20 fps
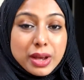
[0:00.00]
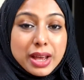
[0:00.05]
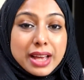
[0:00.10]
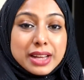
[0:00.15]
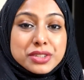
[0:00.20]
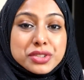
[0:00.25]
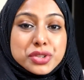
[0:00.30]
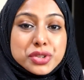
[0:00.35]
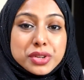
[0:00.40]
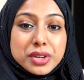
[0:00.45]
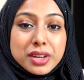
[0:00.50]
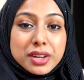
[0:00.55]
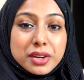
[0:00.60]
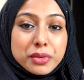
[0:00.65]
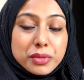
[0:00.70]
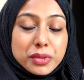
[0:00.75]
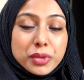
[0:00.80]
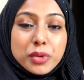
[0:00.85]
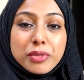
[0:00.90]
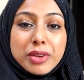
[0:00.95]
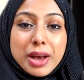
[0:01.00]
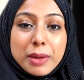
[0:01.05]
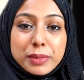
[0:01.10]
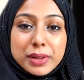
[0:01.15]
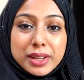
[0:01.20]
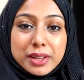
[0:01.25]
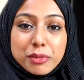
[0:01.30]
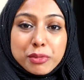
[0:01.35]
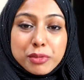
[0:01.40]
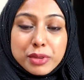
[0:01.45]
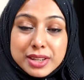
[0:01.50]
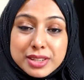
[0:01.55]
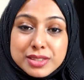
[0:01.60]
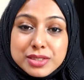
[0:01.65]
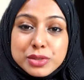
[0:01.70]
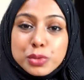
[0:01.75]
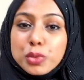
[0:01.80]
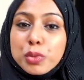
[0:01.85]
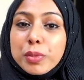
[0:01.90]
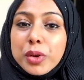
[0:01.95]
and share it with your family and friends
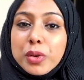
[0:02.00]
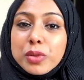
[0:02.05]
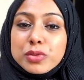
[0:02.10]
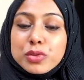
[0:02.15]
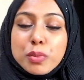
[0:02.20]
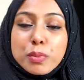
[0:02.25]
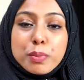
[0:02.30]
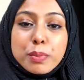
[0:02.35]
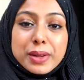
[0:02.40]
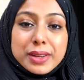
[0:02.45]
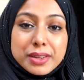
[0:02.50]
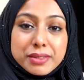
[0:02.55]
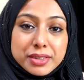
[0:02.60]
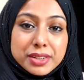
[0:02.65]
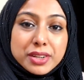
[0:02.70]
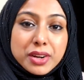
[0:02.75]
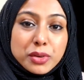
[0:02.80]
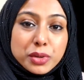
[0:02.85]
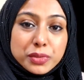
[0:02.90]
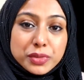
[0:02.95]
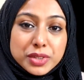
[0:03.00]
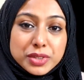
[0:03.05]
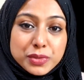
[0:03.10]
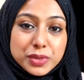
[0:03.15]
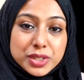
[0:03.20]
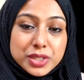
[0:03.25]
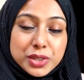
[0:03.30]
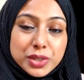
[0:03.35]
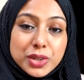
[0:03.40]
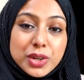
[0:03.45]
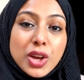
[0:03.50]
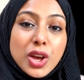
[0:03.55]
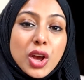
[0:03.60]
who may also benefit out of this video.